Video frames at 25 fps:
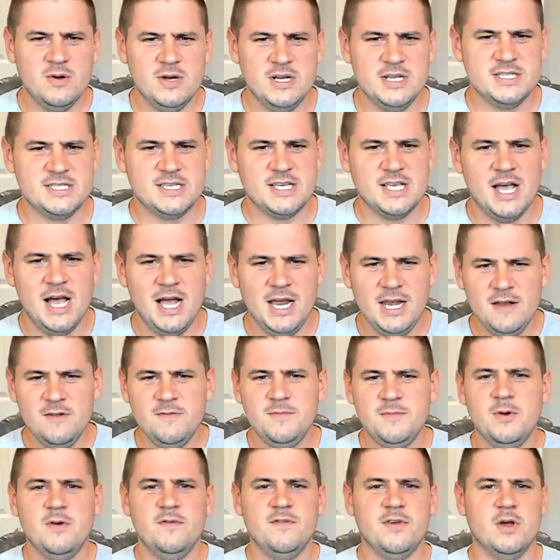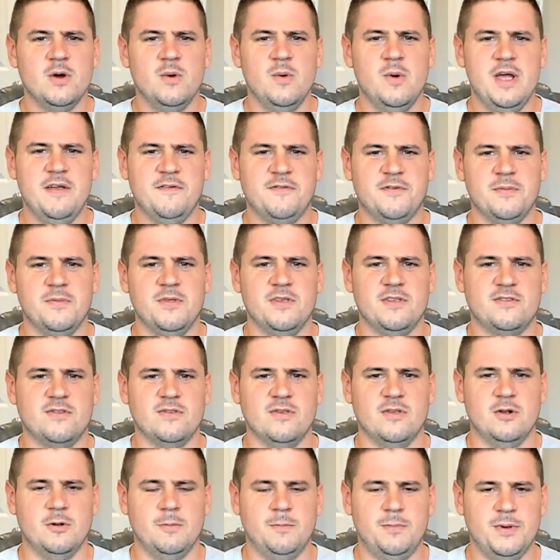is kind of moving away from this a
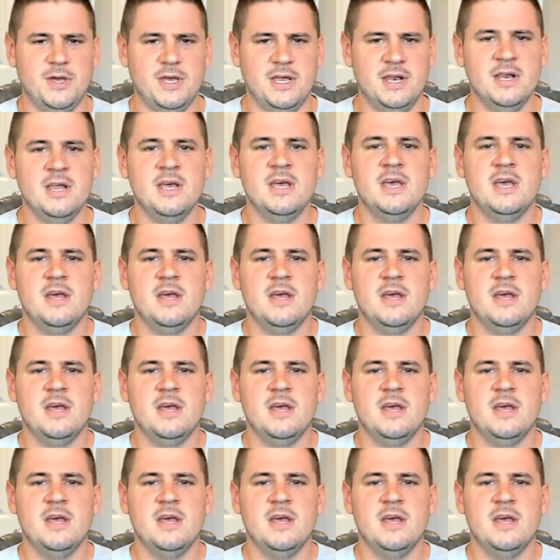little bit.